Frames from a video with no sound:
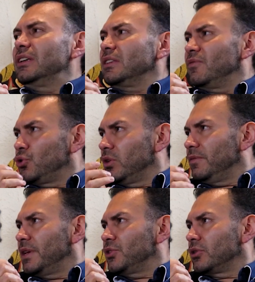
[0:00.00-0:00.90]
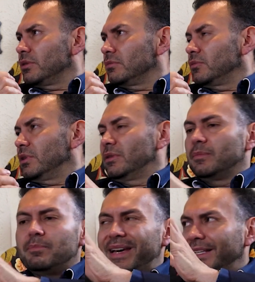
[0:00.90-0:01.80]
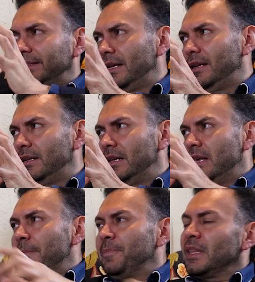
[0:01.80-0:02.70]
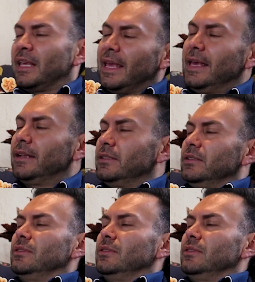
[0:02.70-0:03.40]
Yes, a joint venture with Bechtel. And